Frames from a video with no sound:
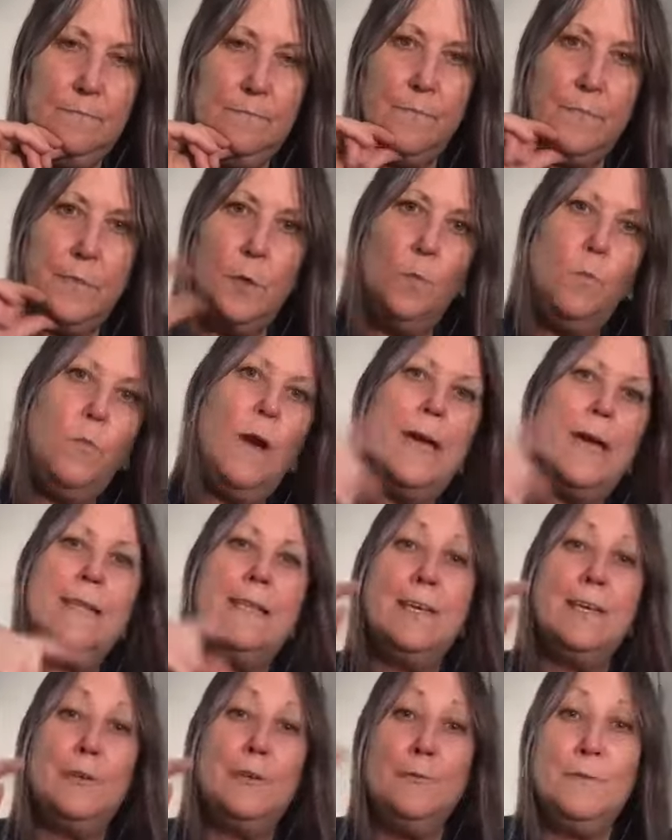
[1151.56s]
The way
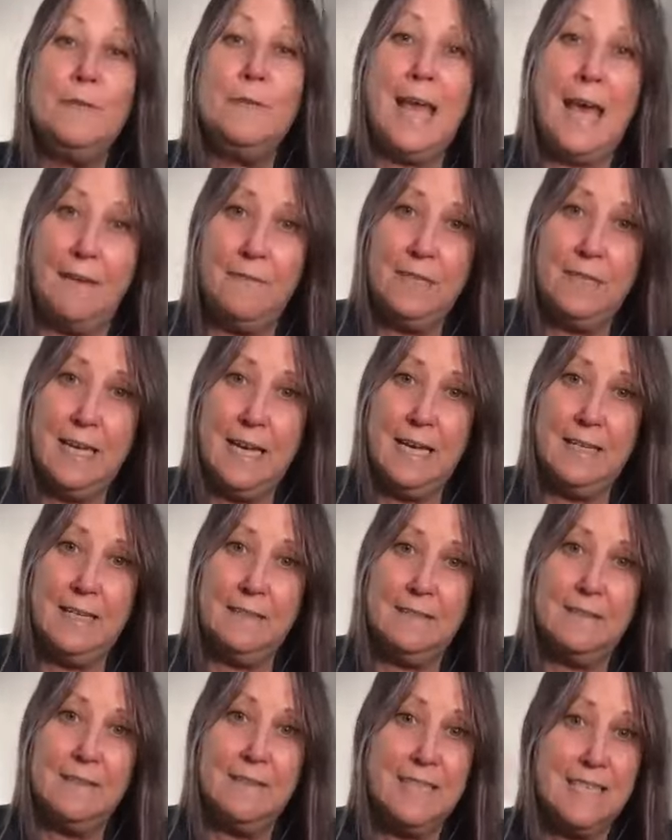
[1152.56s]
that you
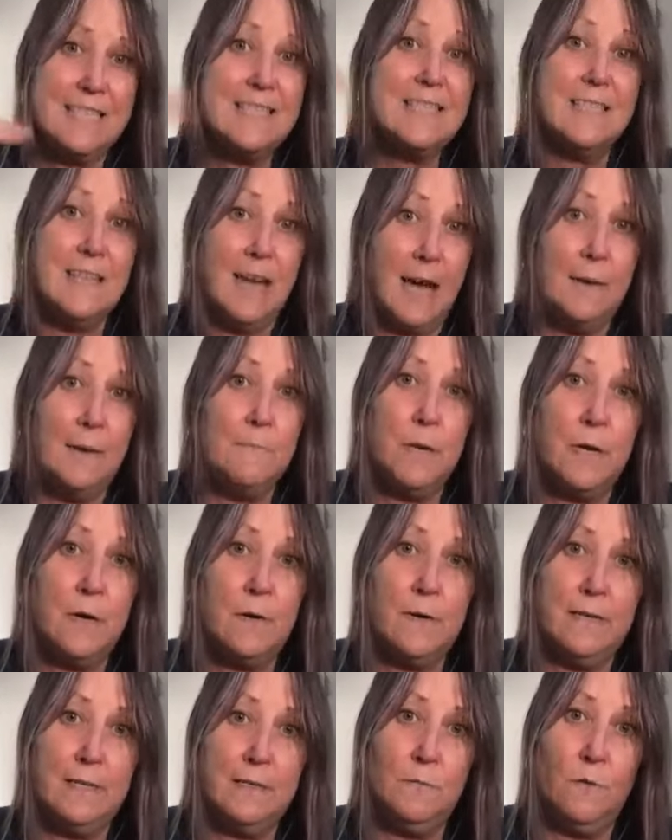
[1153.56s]
navigate this time
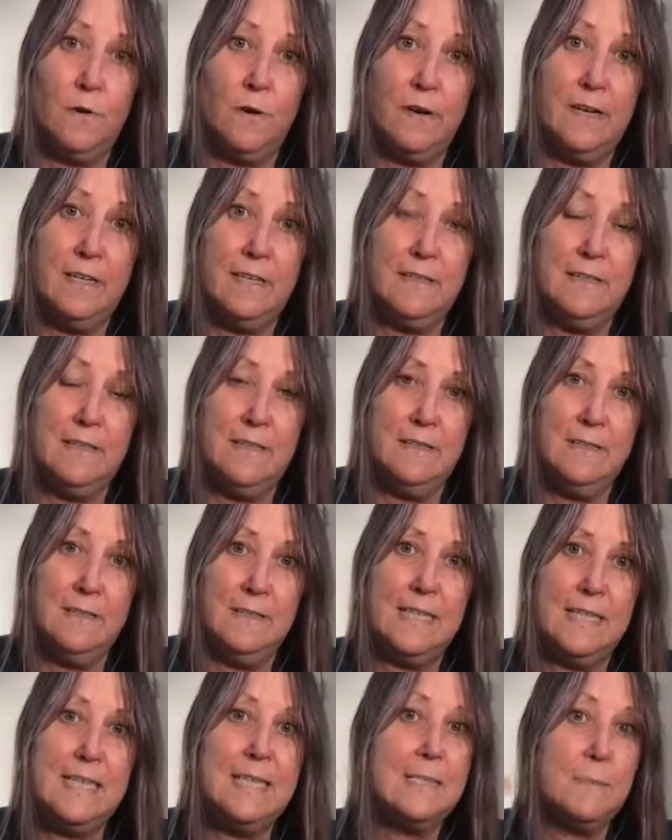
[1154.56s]
period we're in
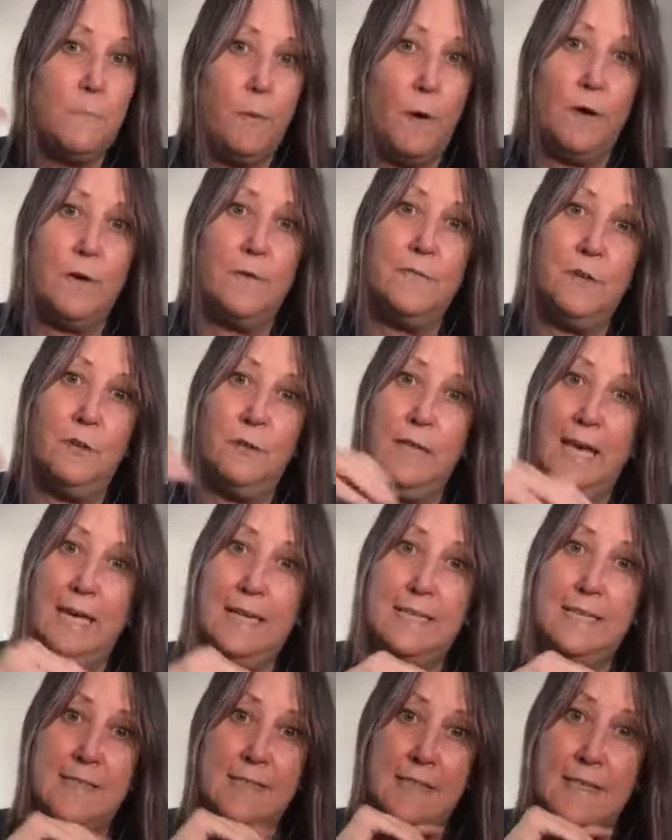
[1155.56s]
is part of your
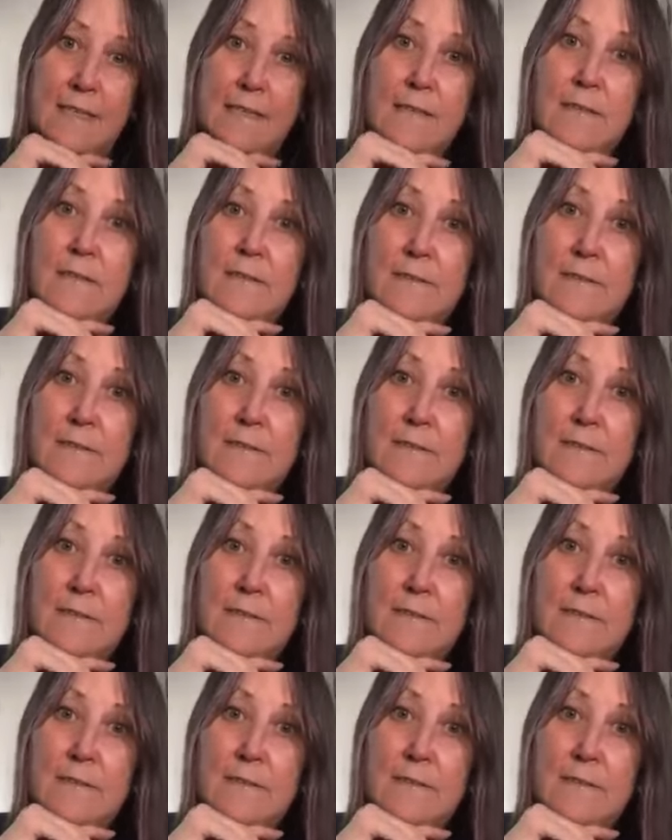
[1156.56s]
legacy.